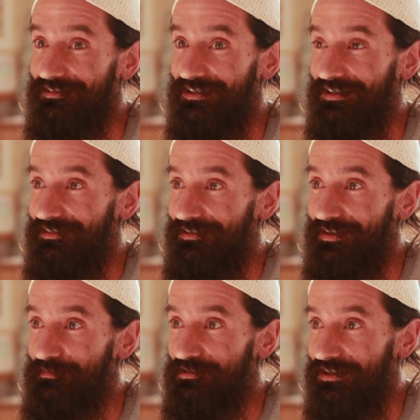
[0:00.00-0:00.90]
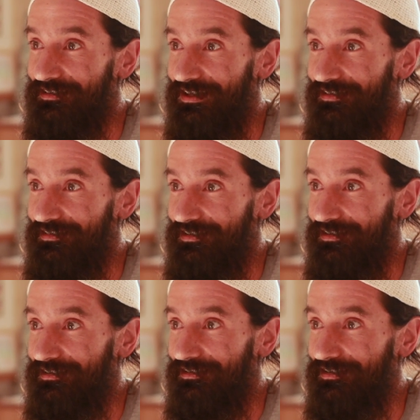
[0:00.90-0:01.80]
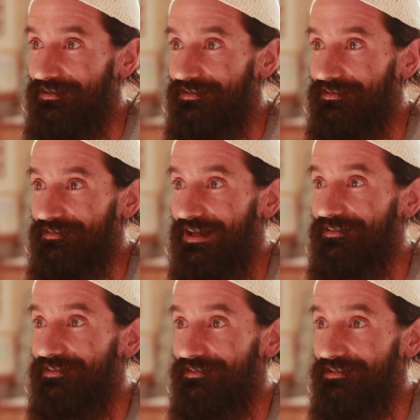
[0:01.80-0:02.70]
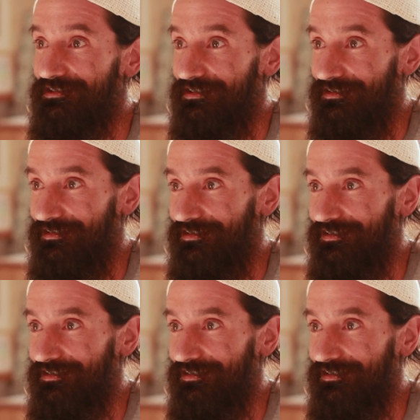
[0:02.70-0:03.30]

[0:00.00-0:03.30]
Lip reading: That's the subject, that's the teaching.